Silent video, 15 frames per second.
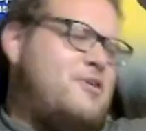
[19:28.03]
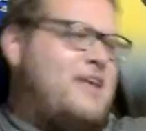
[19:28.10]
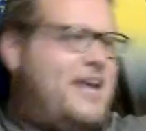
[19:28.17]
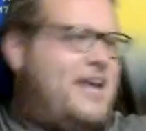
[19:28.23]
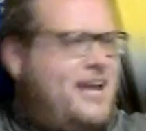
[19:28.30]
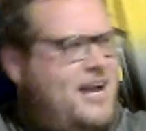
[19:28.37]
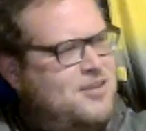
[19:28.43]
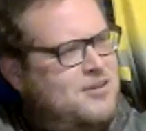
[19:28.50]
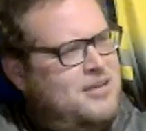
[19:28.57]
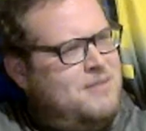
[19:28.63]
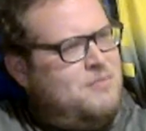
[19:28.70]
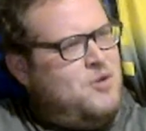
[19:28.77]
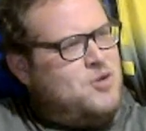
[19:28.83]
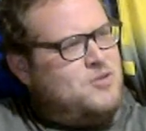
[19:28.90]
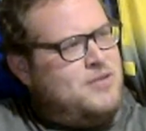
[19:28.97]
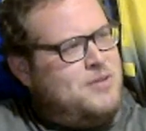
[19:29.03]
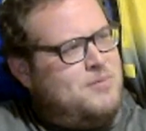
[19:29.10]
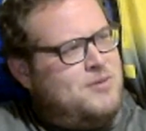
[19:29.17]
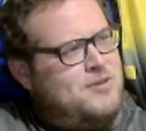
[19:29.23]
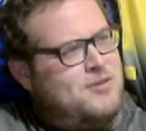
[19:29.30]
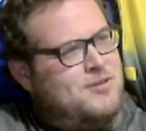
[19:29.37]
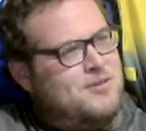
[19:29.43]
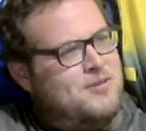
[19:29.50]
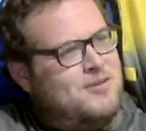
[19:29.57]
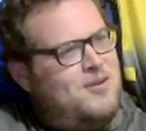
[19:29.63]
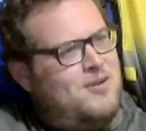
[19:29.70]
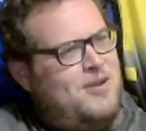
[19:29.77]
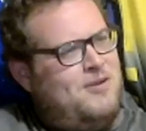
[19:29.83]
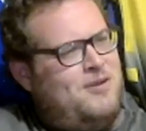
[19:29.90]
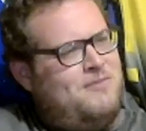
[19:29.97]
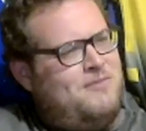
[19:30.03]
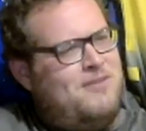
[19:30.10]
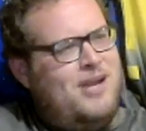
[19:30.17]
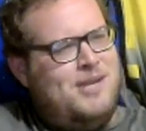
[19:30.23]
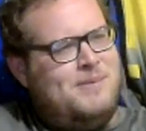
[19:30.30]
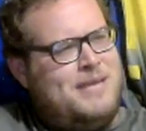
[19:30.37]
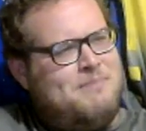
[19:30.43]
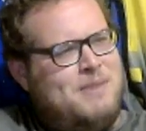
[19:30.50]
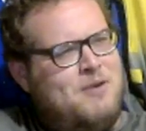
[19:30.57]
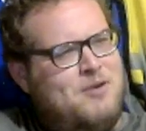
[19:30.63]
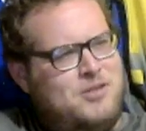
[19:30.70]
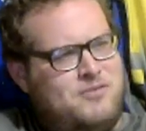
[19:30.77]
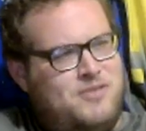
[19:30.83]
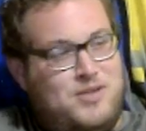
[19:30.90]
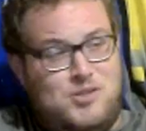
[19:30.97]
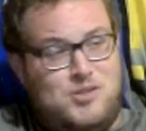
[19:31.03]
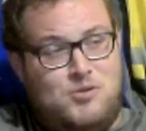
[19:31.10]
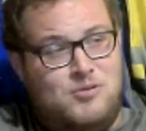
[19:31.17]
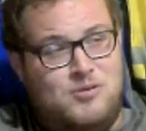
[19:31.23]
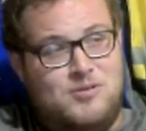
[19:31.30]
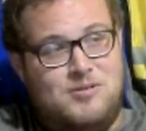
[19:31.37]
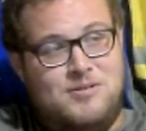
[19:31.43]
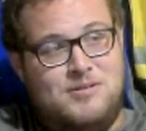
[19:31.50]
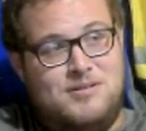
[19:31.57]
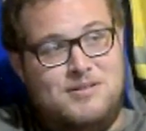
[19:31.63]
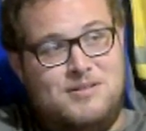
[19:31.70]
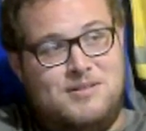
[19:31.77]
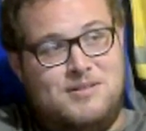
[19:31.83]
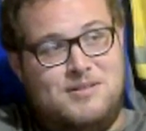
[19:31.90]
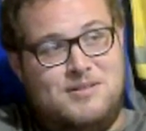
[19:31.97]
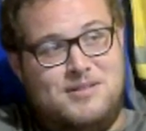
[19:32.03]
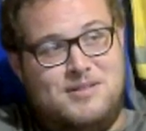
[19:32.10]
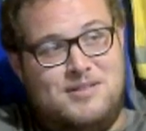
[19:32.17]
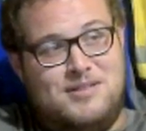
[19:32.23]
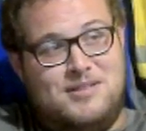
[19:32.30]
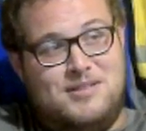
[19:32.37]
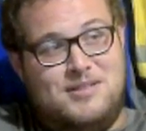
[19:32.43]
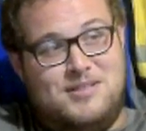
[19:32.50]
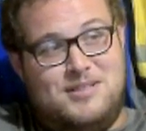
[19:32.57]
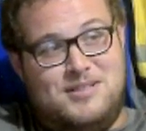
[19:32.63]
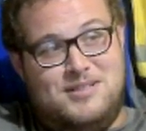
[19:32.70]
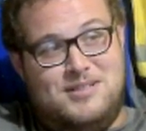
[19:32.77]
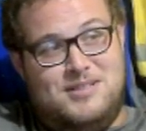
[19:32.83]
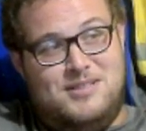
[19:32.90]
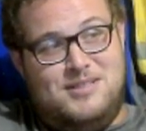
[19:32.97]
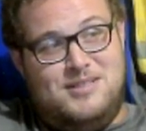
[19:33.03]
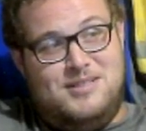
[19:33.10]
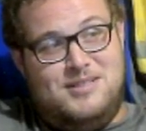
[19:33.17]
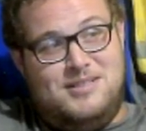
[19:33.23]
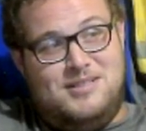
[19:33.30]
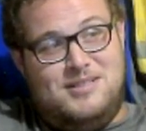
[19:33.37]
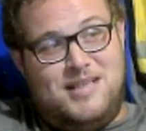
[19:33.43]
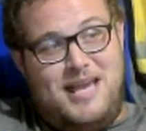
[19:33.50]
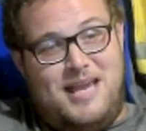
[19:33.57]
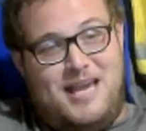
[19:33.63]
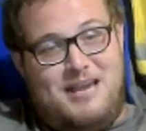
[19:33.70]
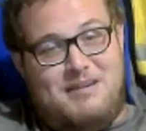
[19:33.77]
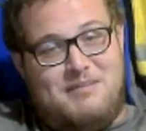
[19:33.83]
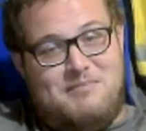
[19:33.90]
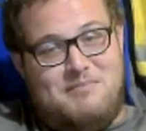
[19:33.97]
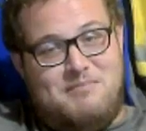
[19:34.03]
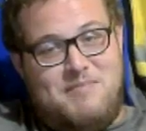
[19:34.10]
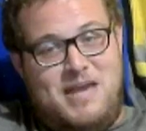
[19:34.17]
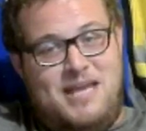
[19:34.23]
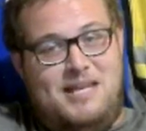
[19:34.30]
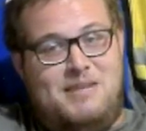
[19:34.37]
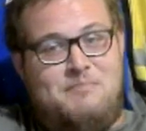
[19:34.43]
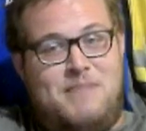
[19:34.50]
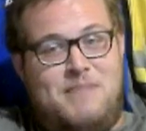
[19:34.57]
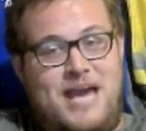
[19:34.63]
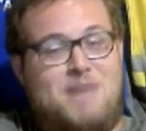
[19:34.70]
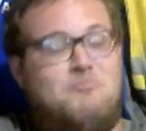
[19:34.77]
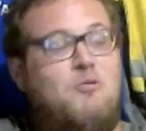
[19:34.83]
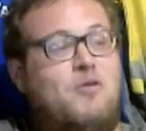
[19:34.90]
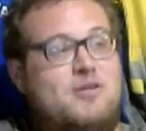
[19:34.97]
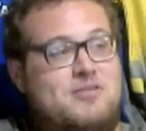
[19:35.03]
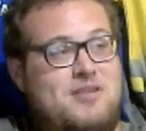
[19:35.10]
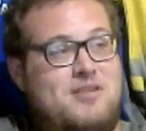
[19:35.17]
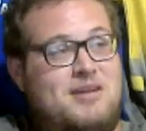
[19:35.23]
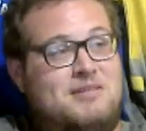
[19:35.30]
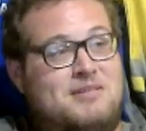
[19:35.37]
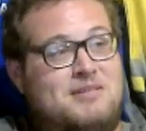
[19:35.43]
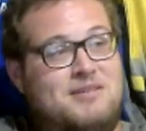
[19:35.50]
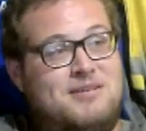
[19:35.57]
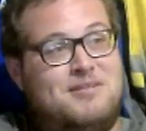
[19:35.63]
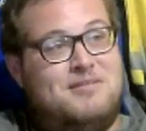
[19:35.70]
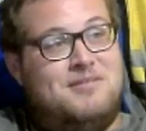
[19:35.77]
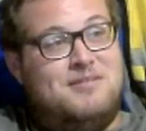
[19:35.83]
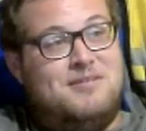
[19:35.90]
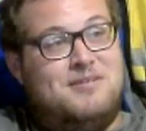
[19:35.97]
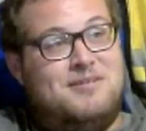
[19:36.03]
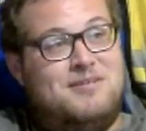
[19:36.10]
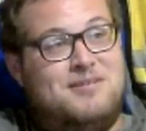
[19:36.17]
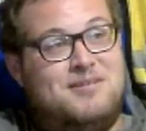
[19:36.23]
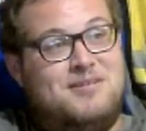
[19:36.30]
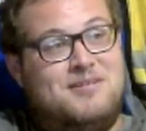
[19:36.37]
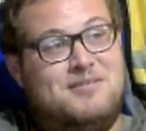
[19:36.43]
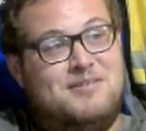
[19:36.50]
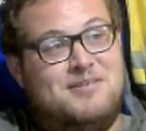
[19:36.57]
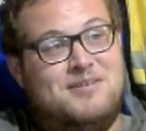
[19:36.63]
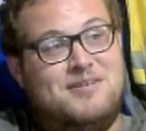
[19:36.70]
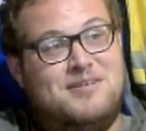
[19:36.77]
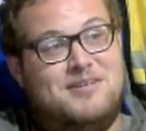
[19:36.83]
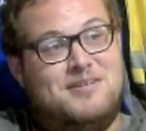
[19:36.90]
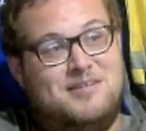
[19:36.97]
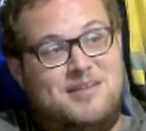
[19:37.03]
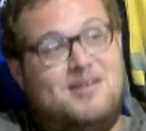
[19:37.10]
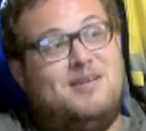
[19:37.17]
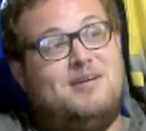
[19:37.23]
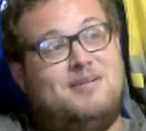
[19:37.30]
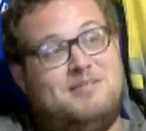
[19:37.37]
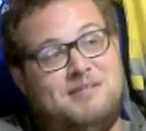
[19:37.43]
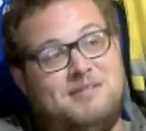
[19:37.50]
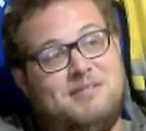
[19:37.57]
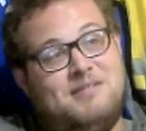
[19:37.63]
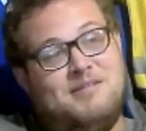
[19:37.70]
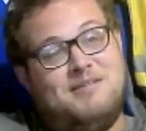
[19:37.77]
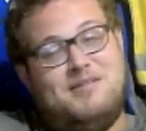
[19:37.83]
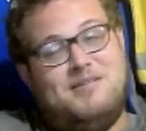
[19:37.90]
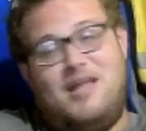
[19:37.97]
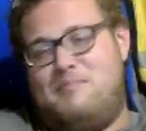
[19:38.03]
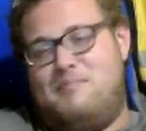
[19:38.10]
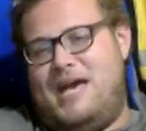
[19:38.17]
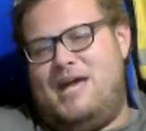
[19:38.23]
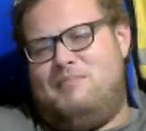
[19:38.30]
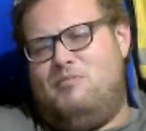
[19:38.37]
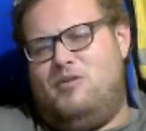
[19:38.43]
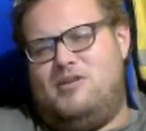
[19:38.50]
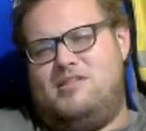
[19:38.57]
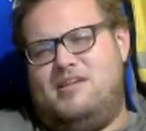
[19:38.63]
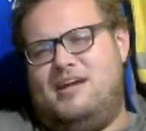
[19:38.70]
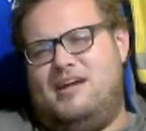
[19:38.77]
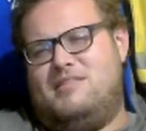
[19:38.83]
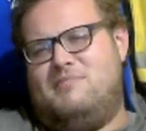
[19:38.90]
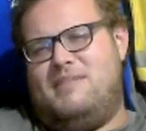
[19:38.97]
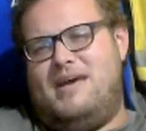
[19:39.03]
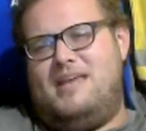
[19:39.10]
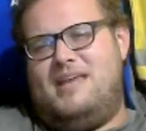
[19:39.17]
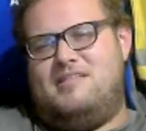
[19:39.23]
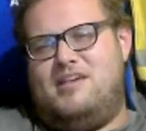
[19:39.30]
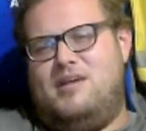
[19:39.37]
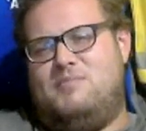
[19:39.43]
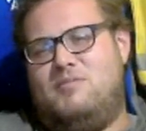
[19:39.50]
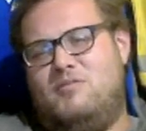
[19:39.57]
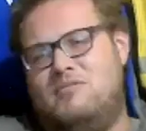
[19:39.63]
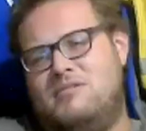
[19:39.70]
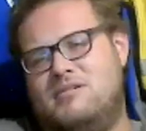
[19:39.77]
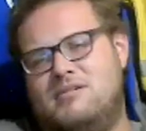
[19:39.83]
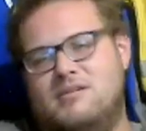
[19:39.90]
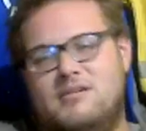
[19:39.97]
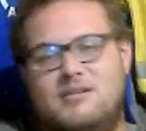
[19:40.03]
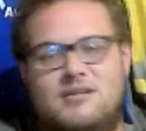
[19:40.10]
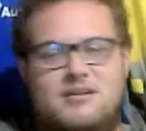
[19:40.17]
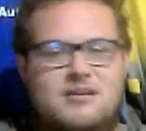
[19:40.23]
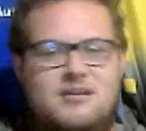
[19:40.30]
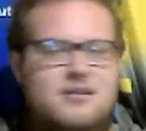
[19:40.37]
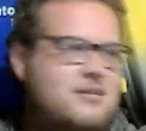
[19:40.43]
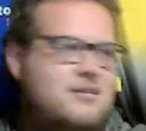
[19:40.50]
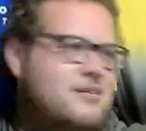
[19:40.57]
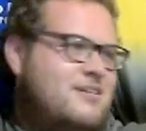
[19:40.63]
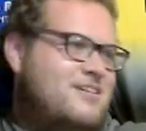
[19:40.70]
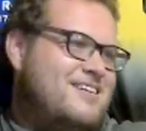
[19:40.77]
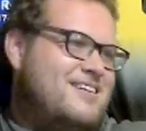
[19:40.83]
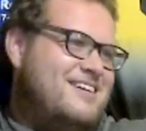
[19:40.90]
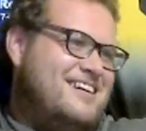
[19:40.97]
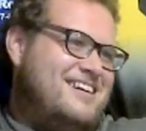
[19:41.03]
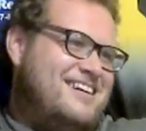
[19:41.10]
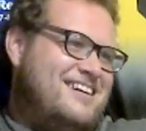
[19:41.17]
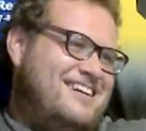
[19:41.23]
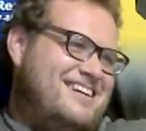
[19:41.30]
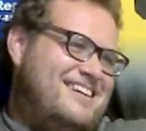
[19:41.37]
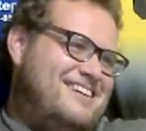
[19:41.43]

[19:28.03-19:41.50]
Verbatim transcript: chaos going to merge with them? Are they going to finally make that marriage official? I feel like that should be a thing. Like make it like a bad boys thing. I feel like that should be a thing. Yeah. Not a bad boys thing. That's a bad example. That was a terrible example.